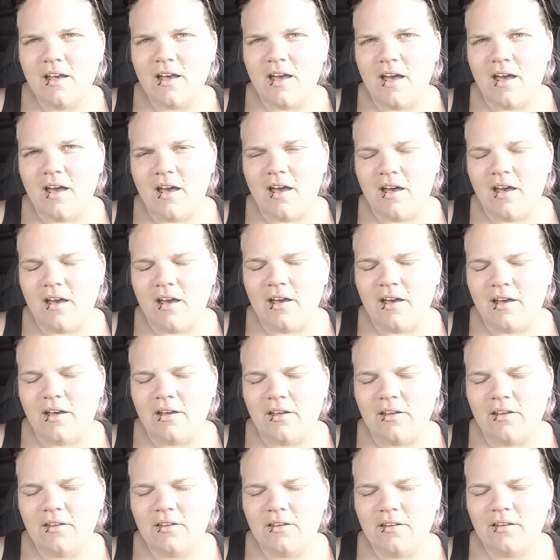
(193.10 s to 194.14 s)

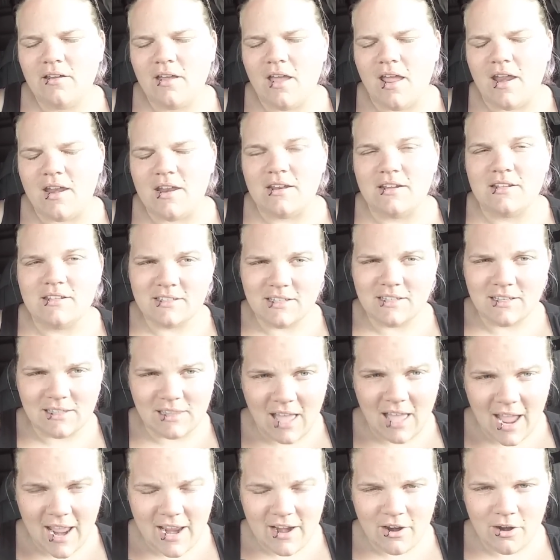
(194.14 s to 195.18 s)
and it is a
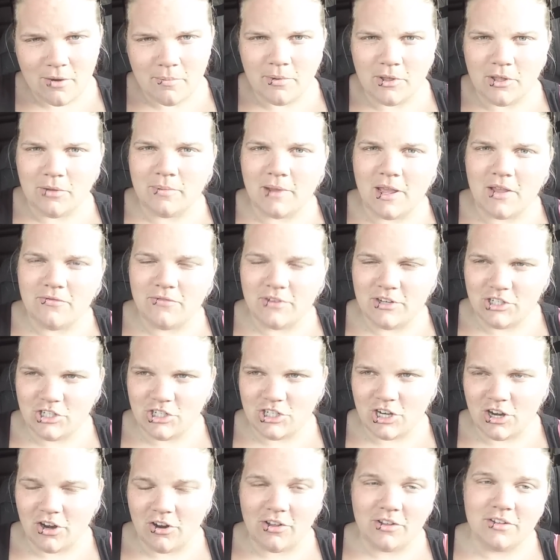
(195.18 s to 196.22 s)
glider built by
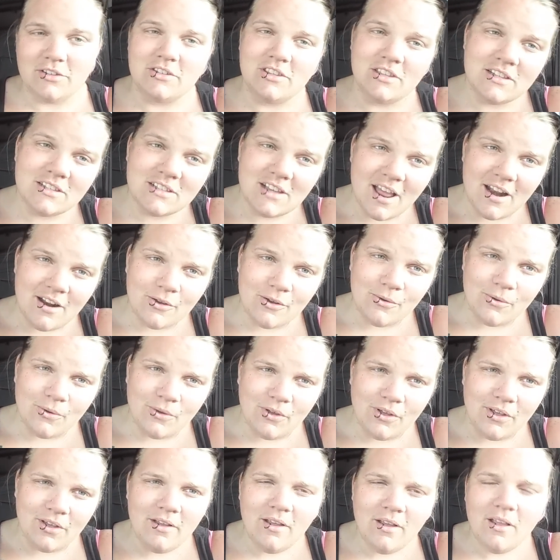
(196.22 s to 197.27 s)
Fitzgerald. So that's kind of
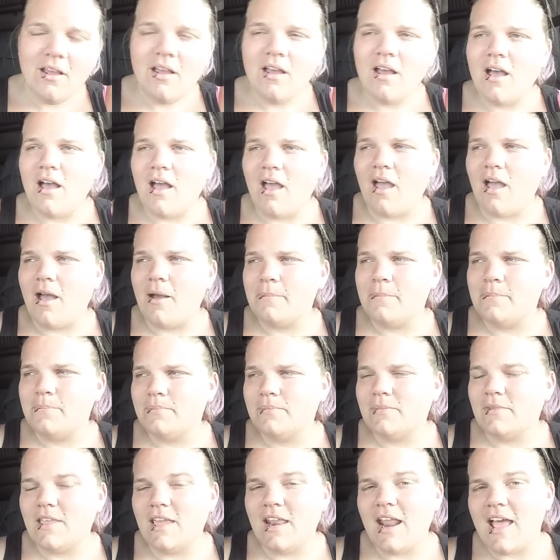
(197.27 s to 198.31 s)
cool.
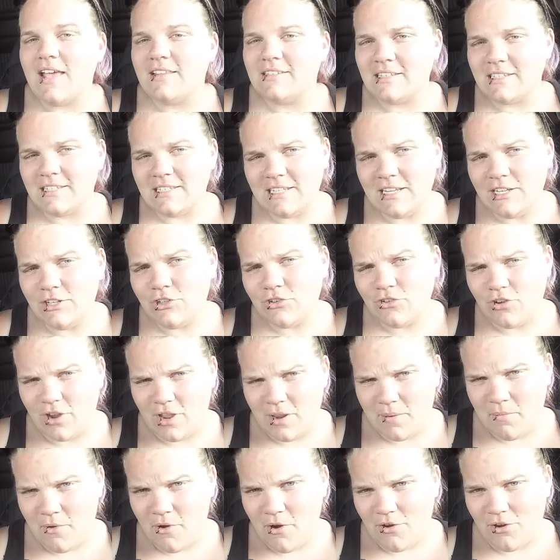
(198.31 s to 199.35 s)
It has a
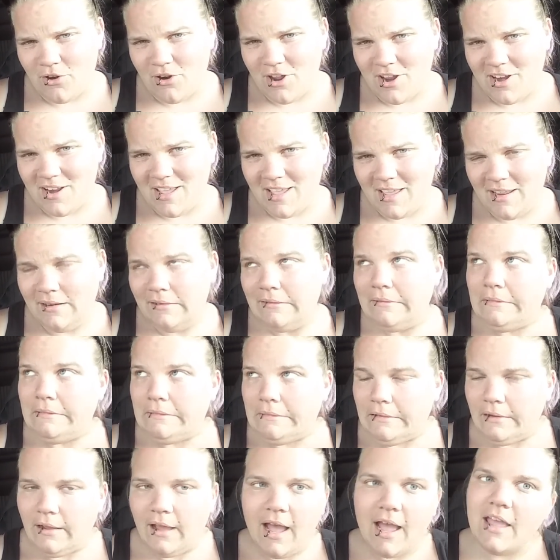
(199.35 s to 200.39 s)
Detroit motor in it.
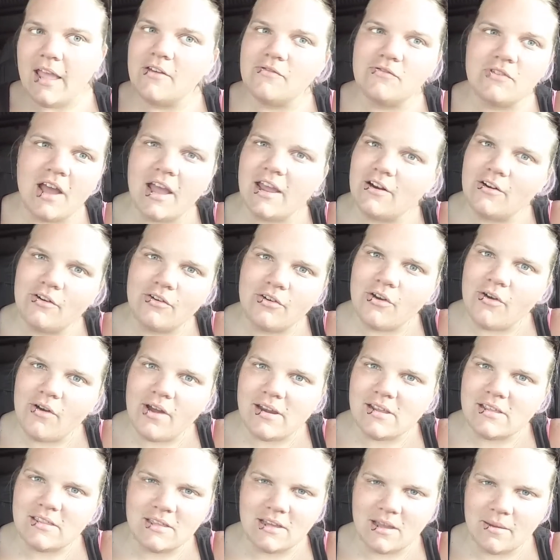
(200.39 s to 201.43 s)
I don't know
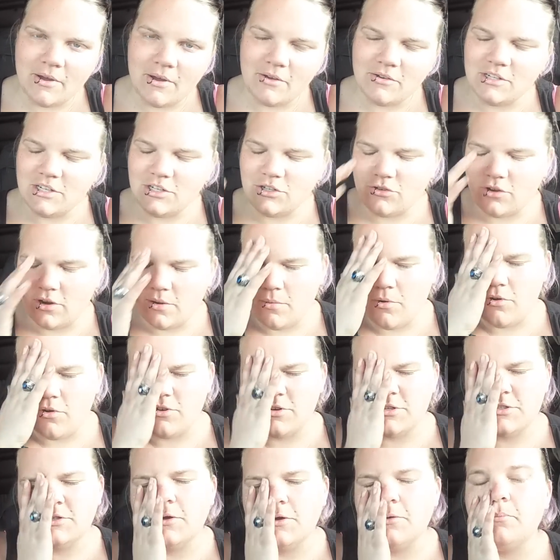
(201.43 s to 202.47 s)
anything about Detroit
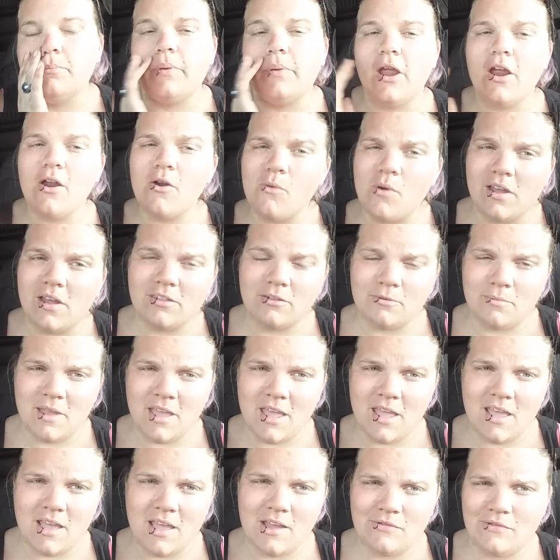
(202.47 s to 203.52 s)
motors, so bear with
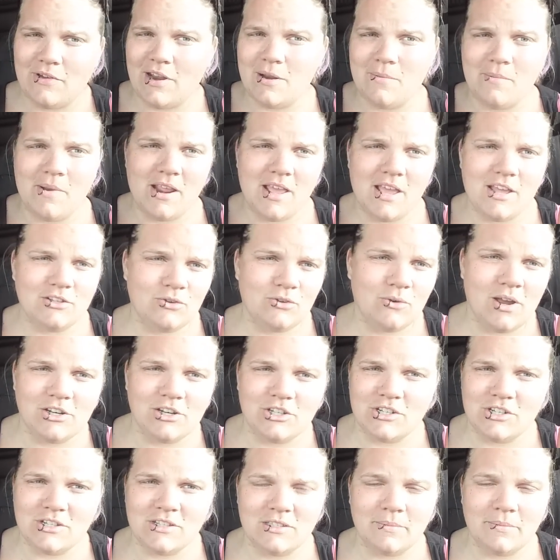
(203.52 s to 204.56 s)
me if anybody has
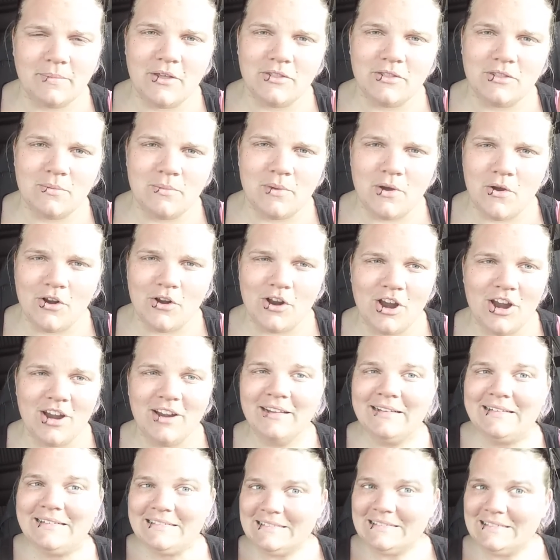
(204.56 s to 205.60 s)
questions about the motor.
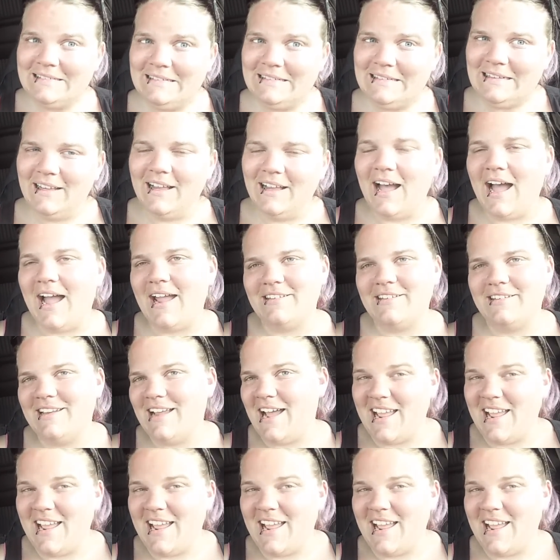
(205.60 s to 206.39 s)
I